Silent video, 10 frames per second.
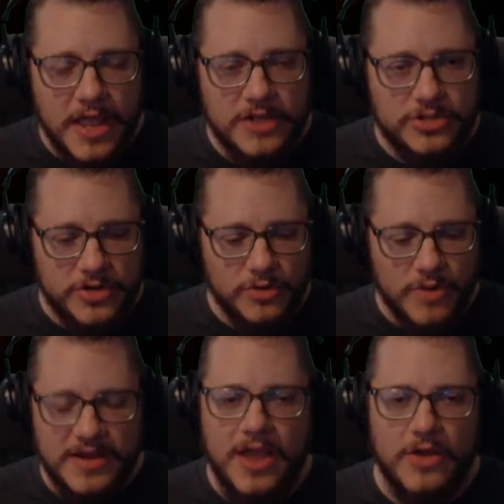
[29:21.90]
show you
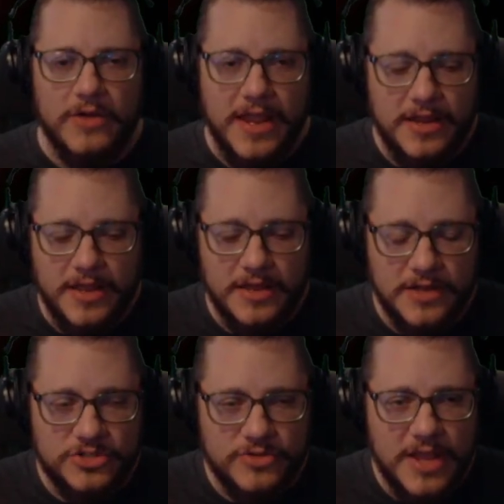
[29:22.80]
right now
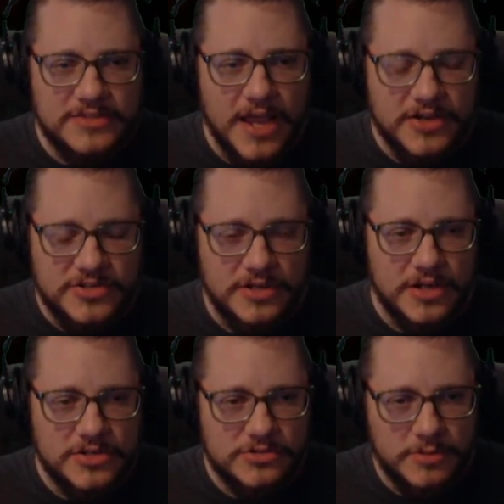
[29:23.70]
a transaction in
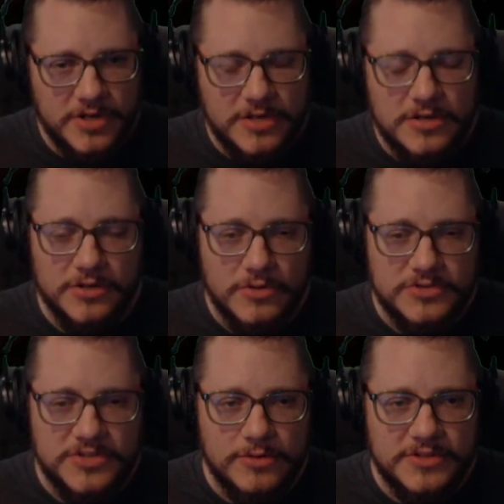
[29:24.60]
a distributed
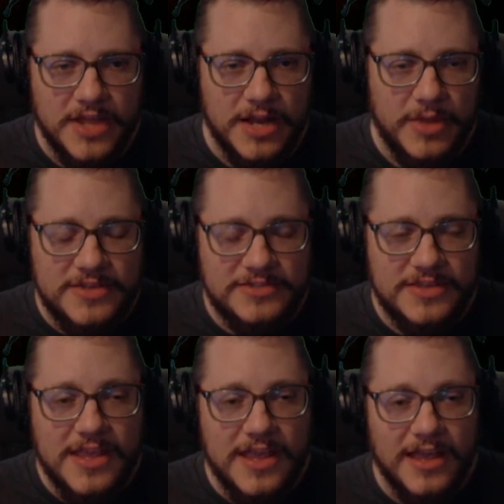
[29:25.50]
NoSQL database
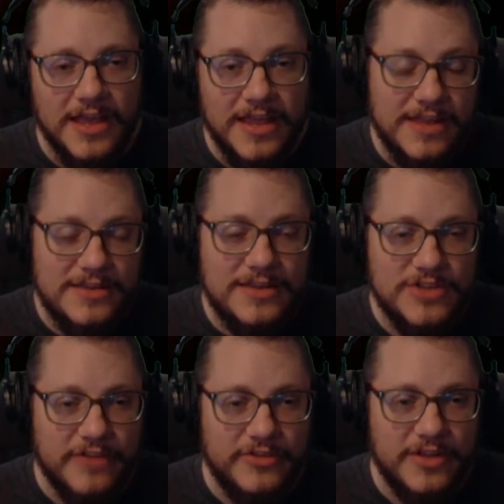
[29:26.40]
in
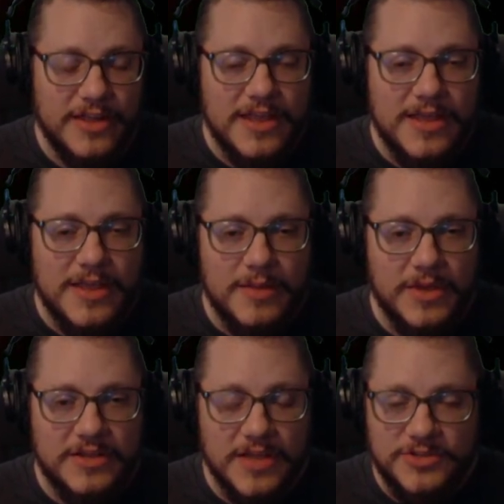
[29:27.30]
Java.
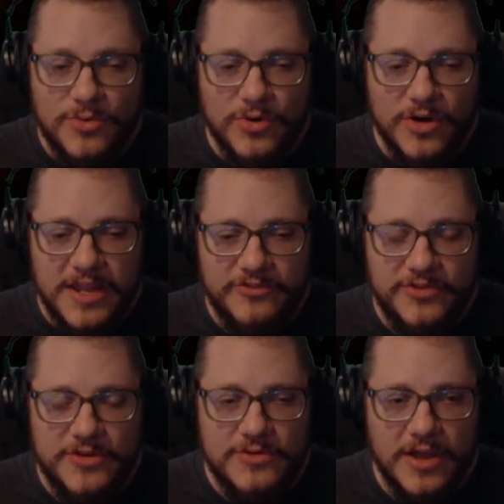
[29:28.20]
But don't worry, if
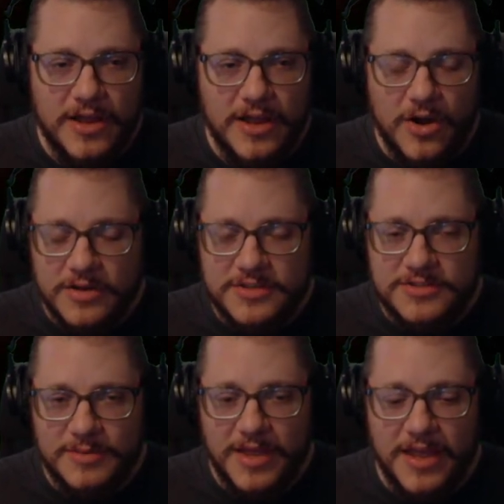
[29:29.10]
you
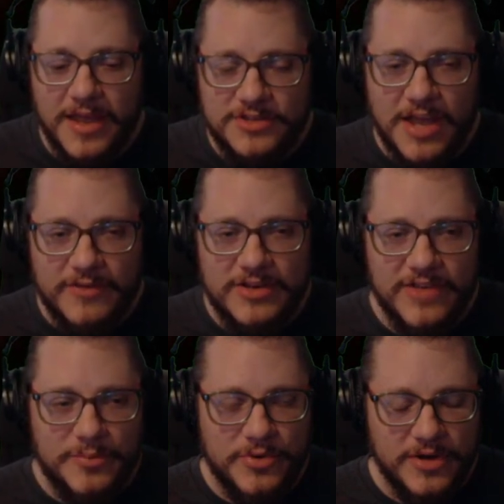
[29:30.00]
aren't a Java
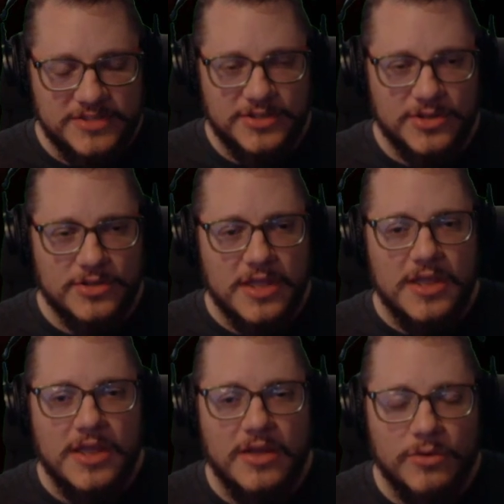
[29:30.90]
developer, it's still
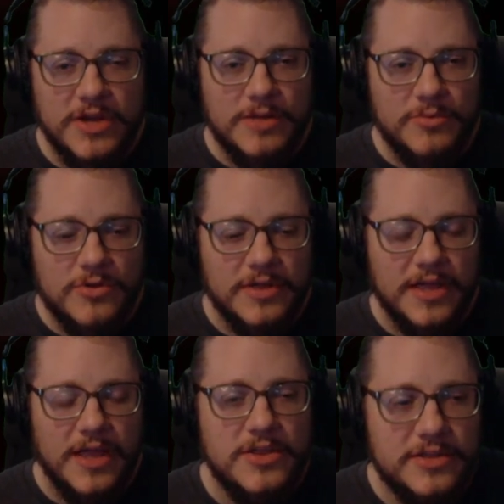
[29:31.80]
readable.
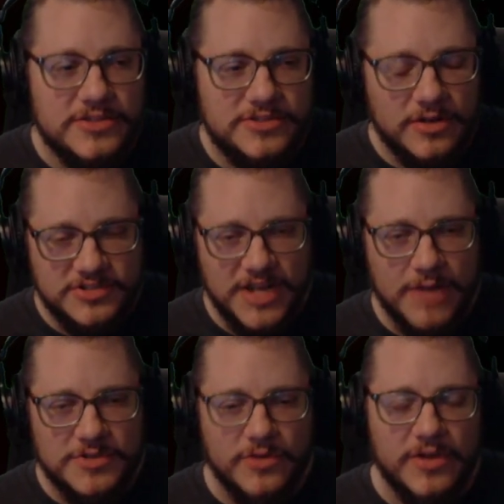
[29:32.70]
You can still
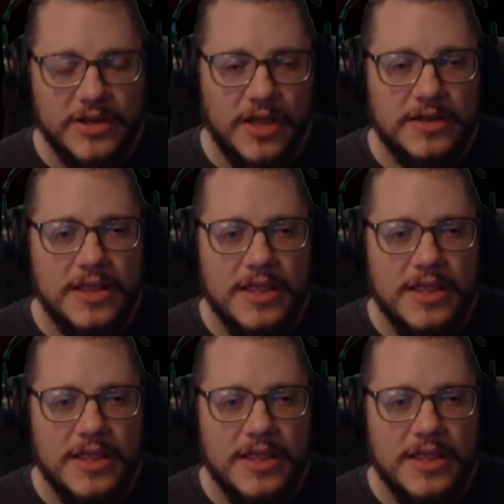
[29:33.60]
understand what's going on